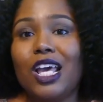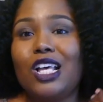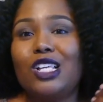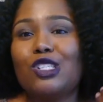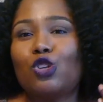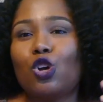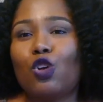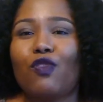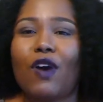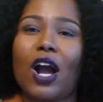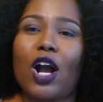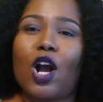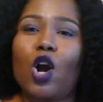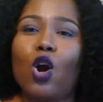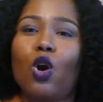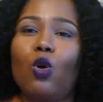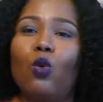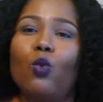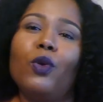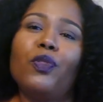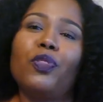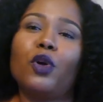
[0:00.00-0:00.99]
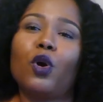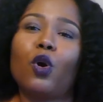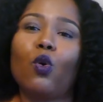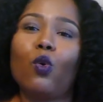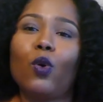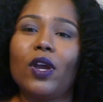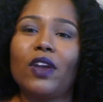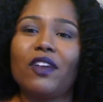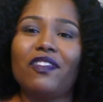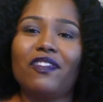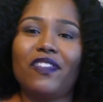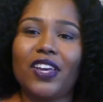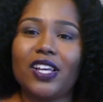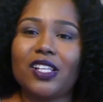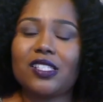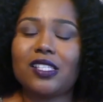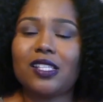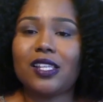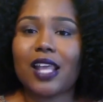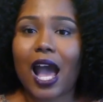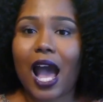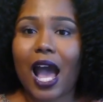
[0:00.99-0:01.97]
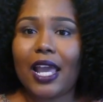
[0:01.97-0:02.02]
So if I go with a quick fix
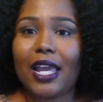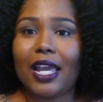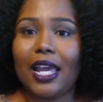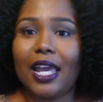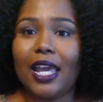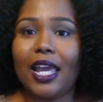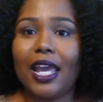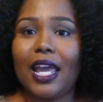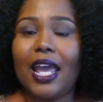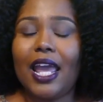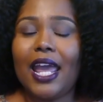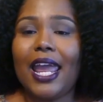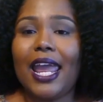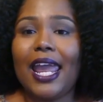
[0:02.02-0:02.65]
diet